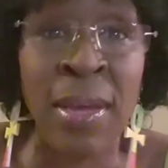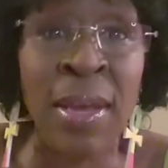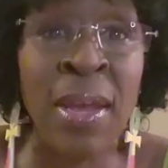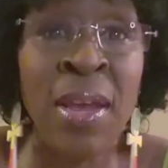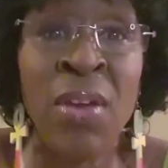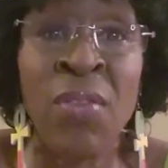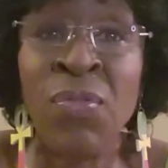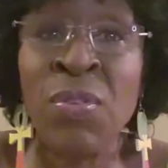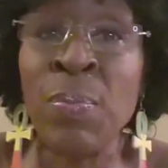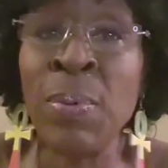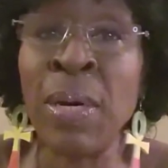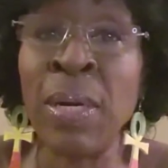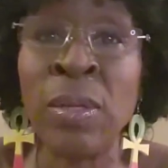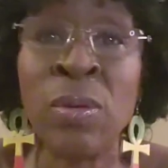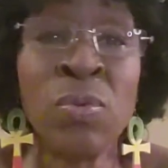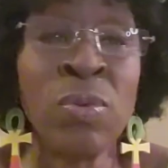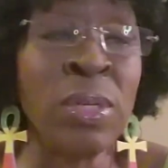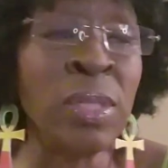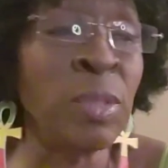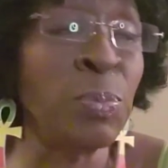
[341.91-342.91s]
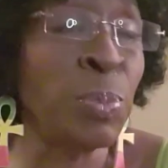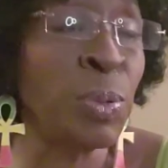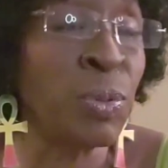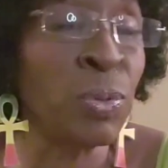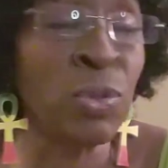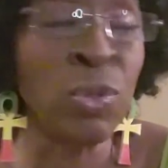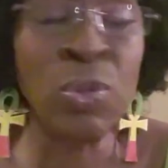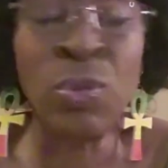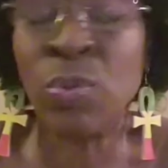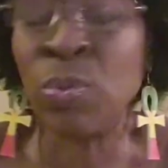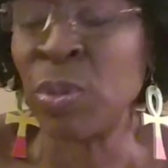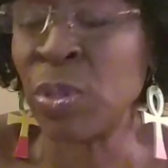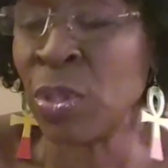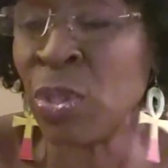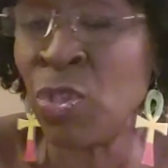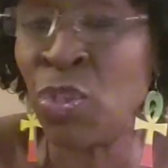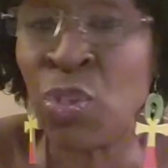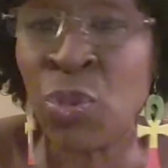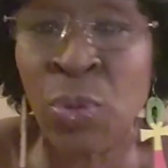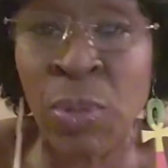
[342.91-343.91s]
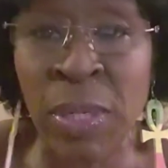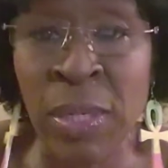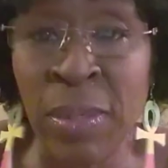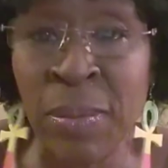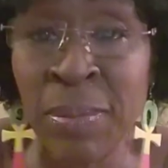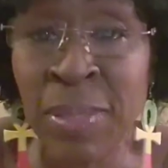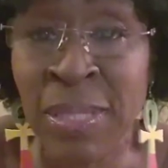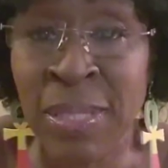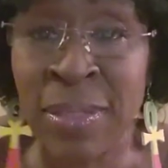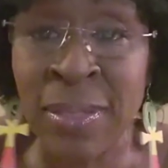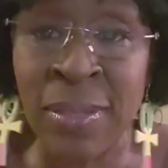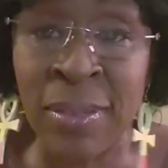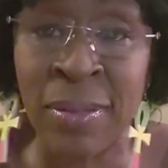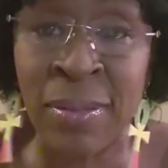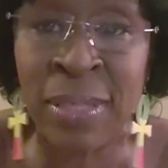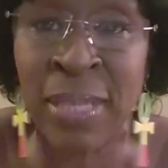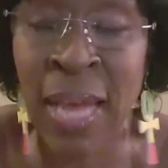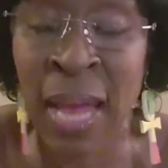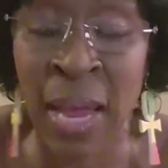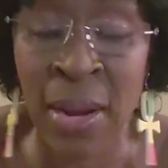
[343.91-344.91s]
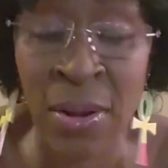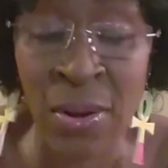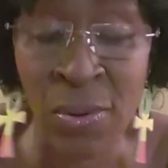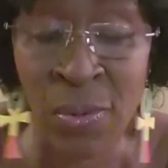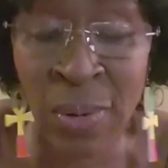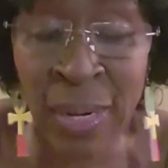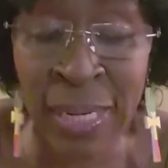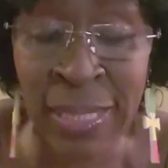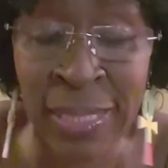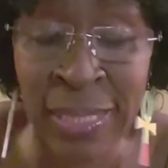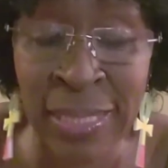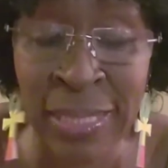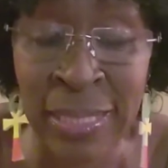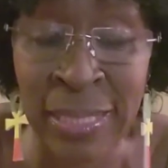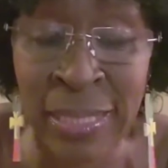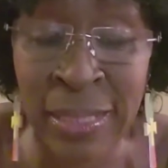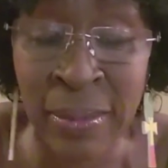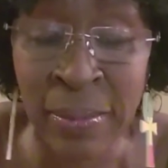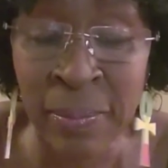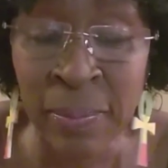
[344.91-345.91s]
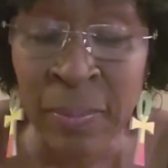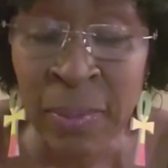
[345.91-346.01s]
Everybody who I spoke to was enjoying themselves. I know I did.